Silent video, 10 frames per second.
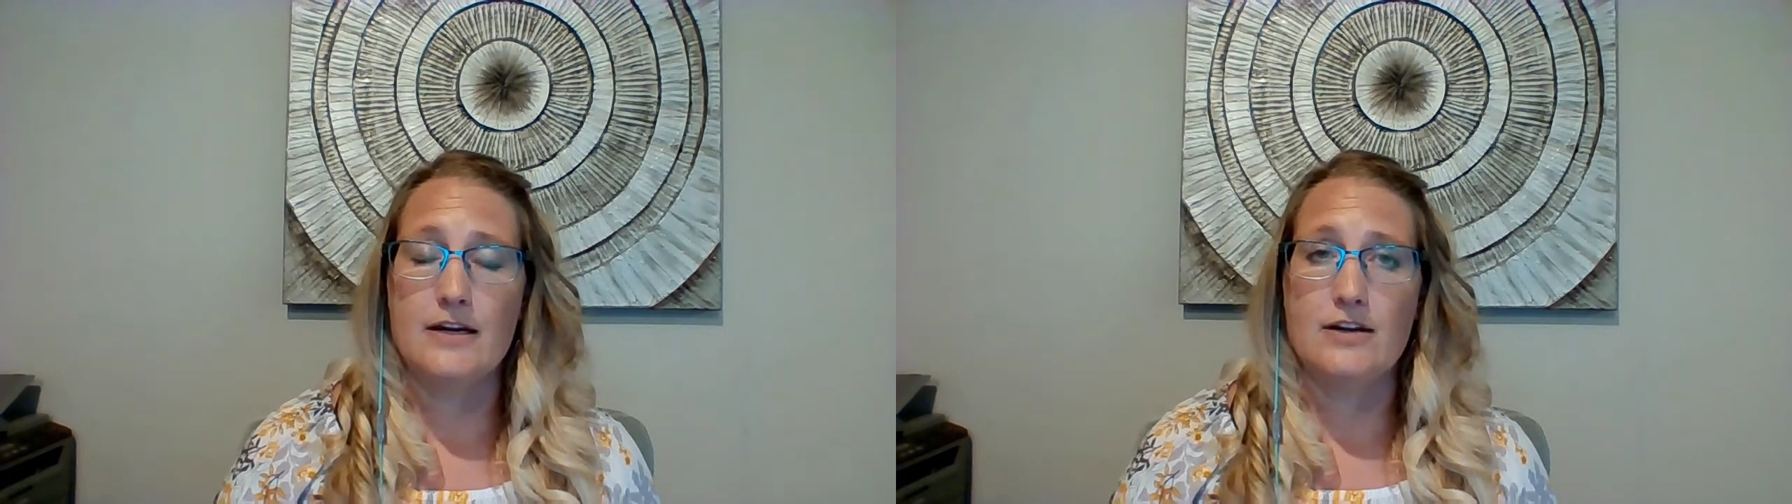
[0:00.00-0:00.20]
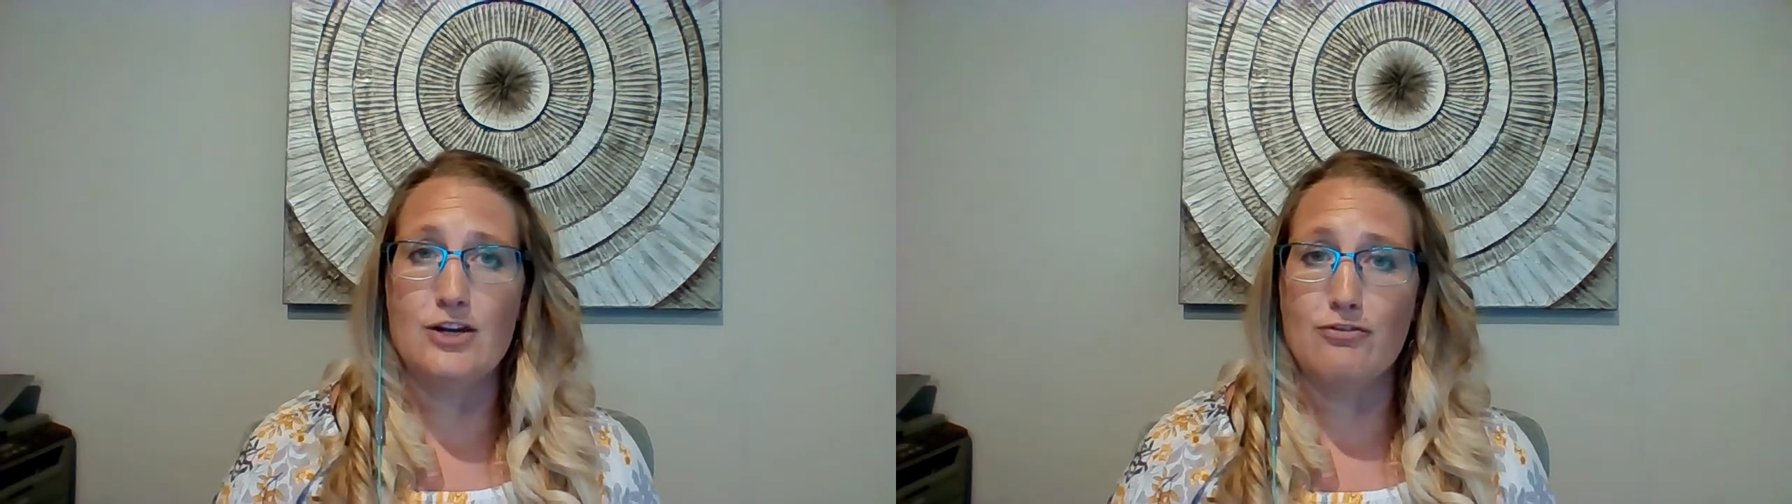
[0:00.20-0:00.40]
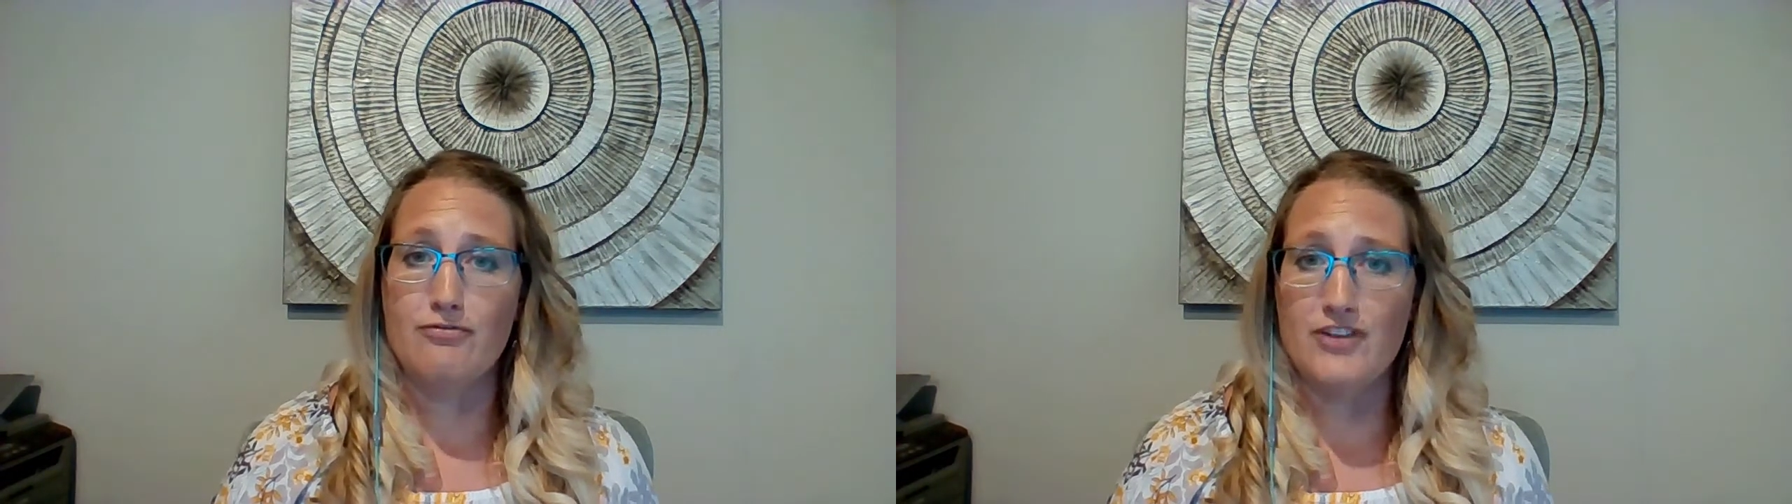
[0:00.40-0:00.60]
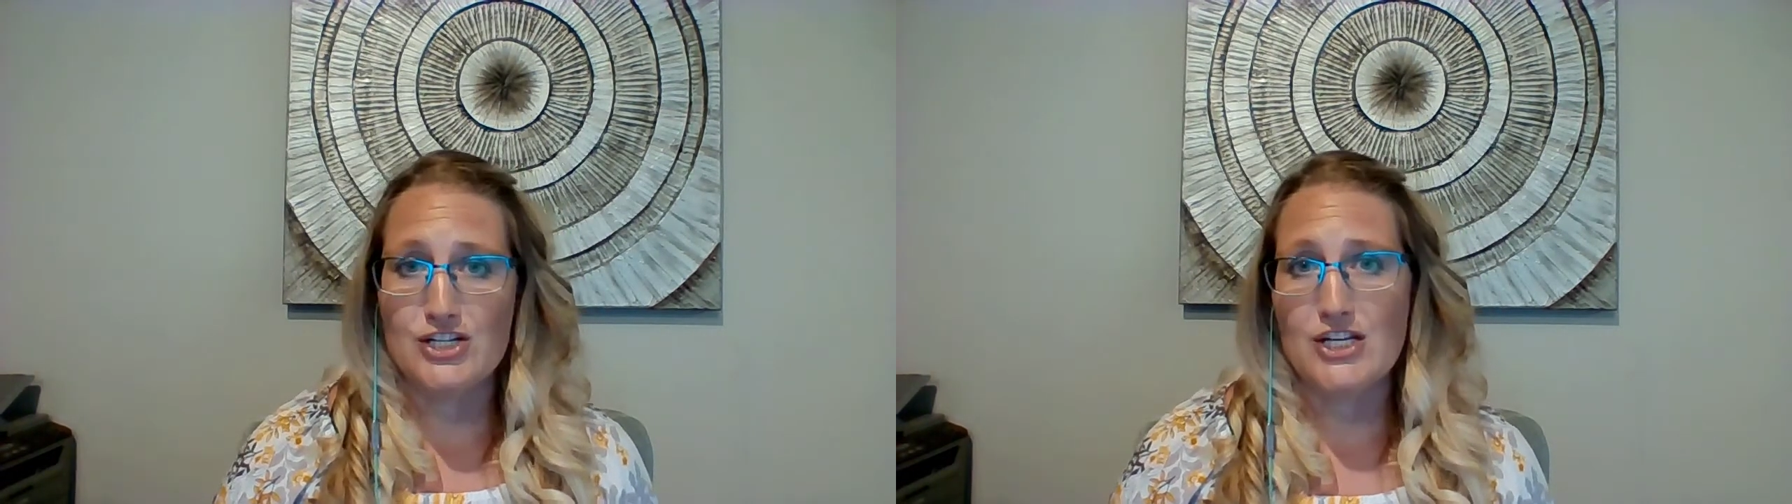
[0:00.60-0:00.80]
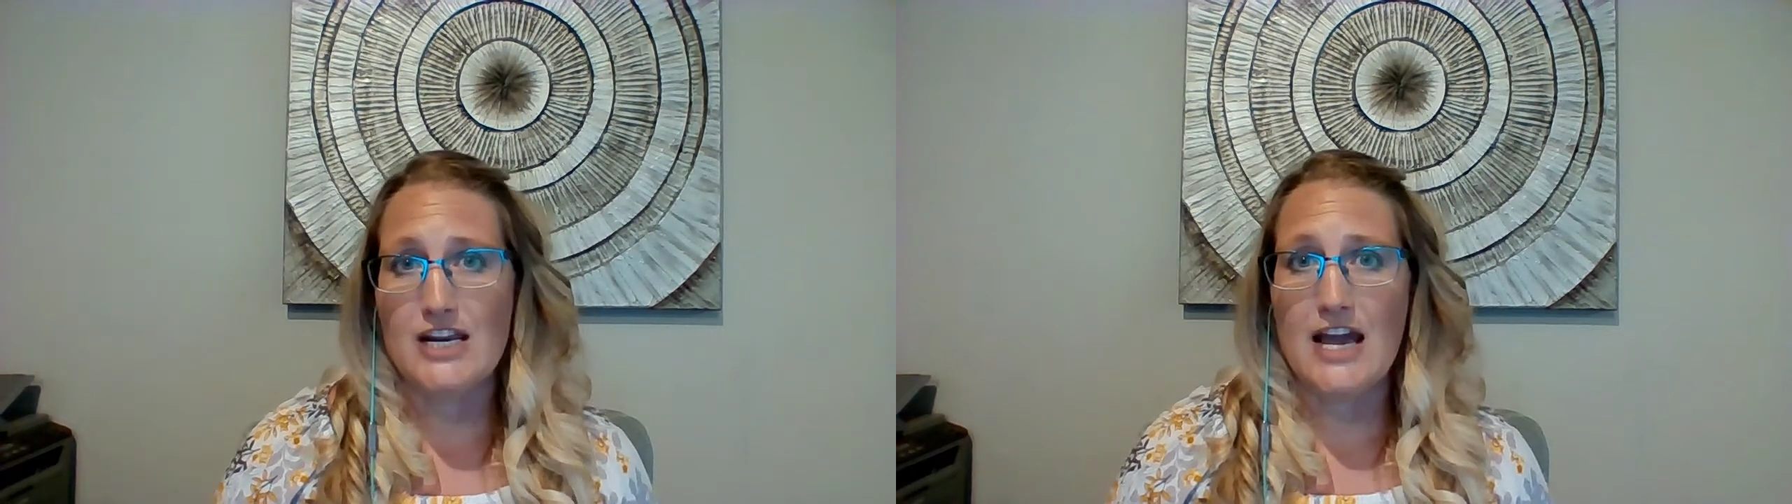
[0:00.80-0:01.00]
you know,
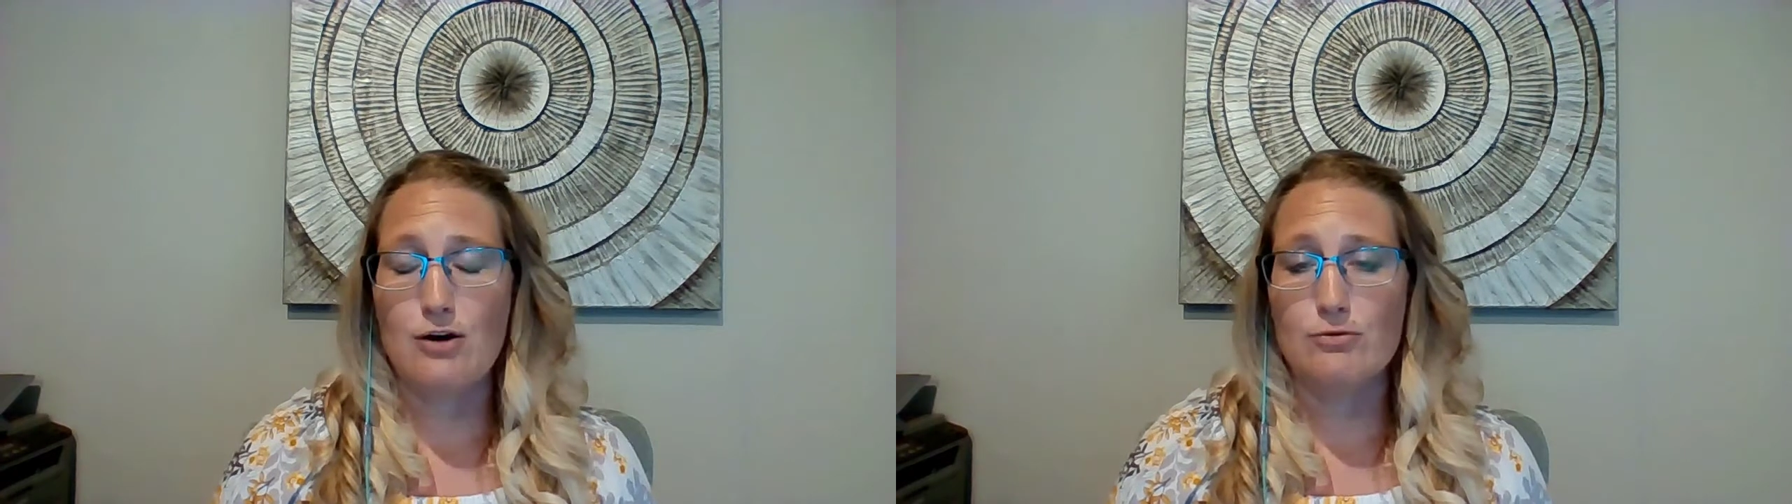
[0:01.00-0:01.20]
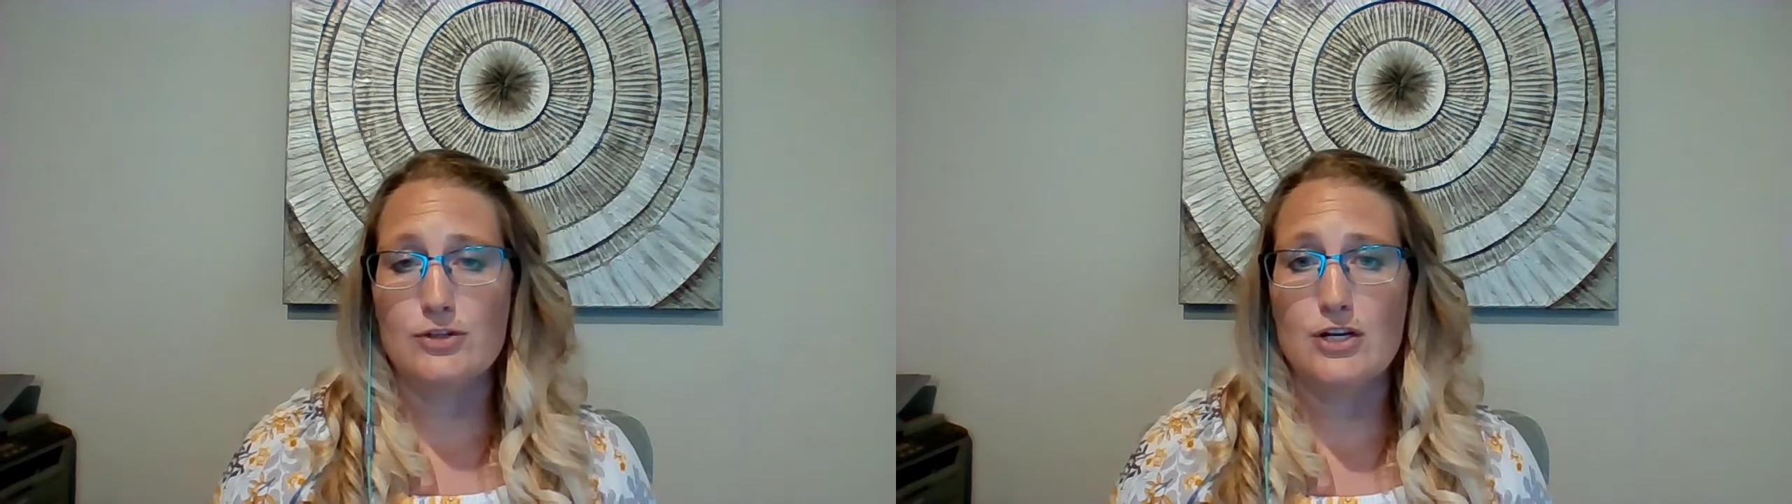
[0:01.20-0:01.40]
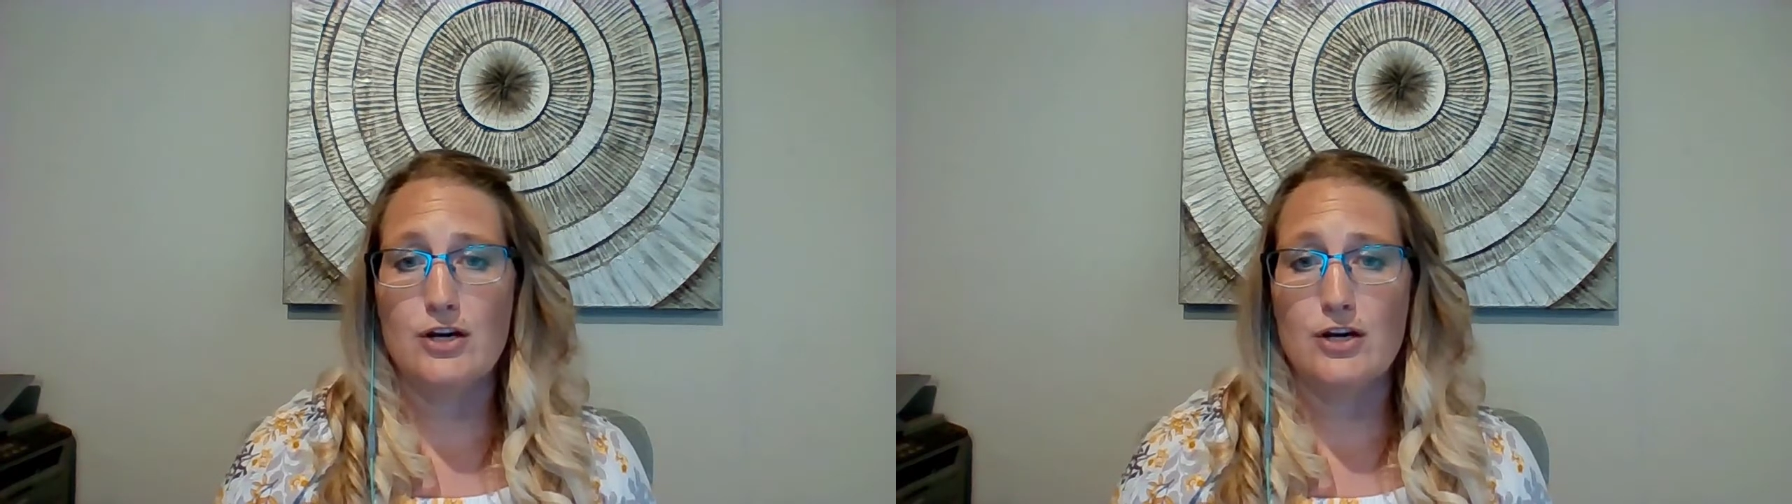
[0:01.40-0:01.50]
finishing out